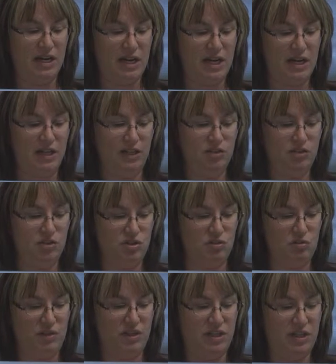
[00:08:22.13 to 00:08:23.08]
college
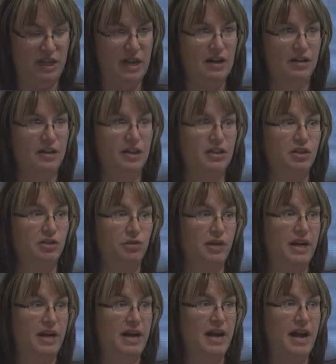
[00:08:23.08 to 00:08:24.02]
with an accounting
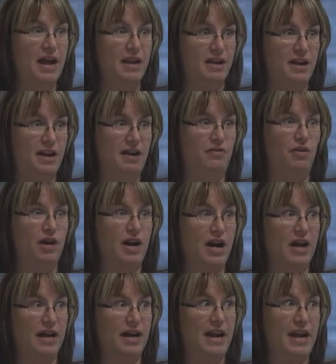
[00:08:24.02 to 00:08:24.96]
degree and never
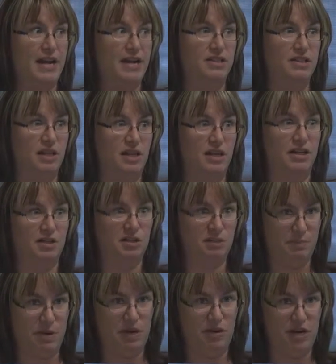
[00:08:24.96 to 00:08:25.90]
had a hands-on
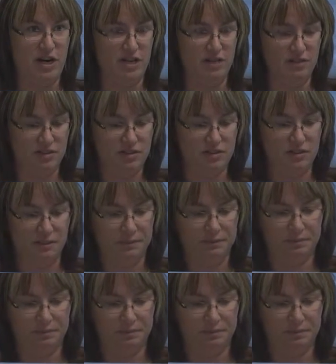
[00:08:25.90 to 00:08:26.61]
experience.